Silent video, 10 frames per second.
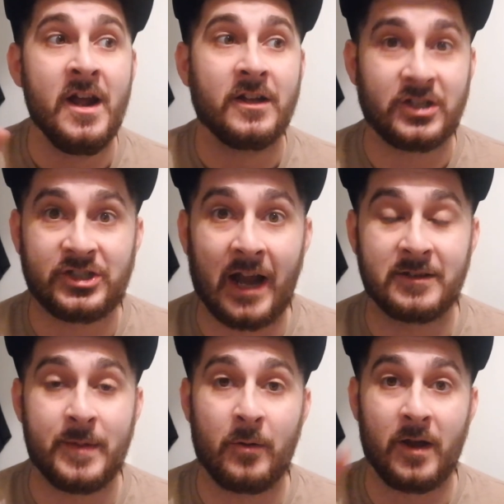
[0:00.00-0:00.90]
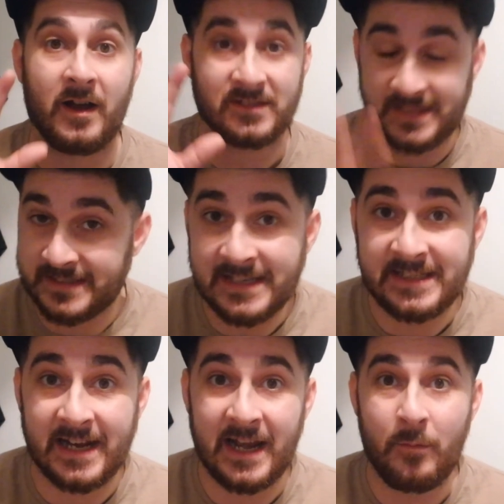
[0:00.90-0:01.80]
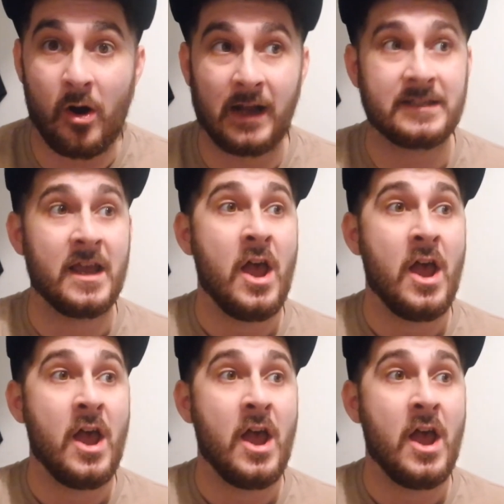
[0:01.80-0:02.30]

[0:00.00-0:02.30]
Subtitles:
to James Milner statistically wise.